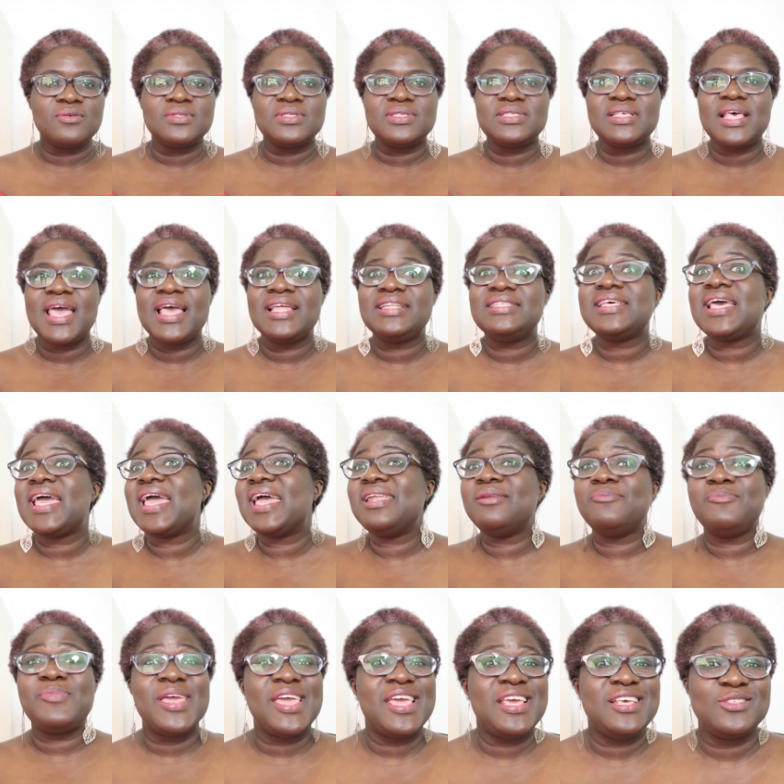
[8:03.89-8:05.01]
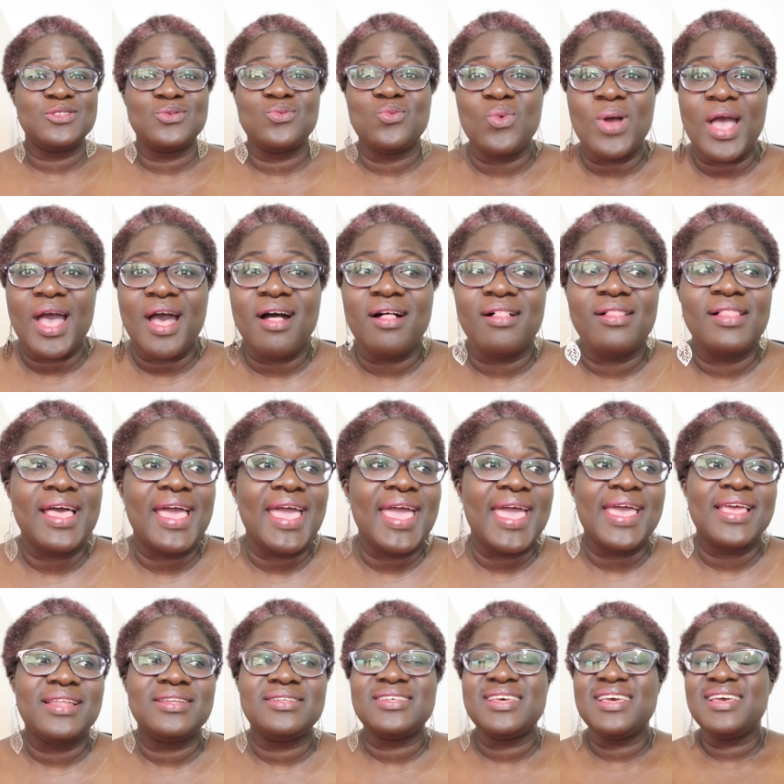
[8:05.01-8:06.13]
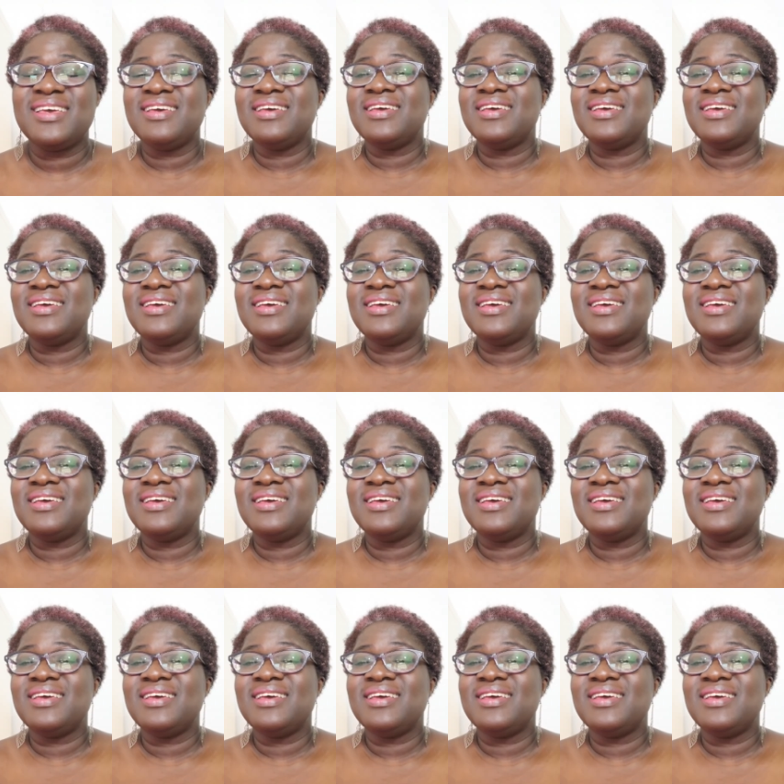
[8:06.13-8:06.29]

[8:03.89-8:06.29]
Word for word: set and pays well and